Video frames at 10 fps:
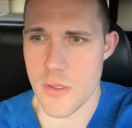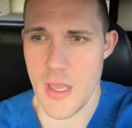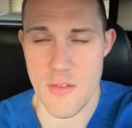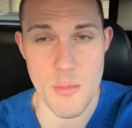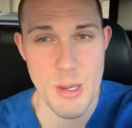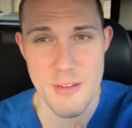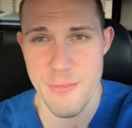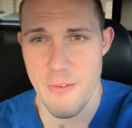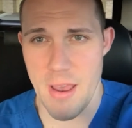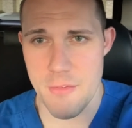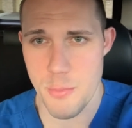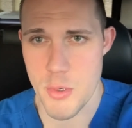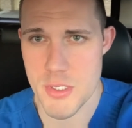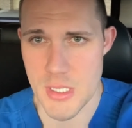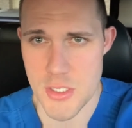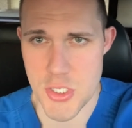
you have about a 5%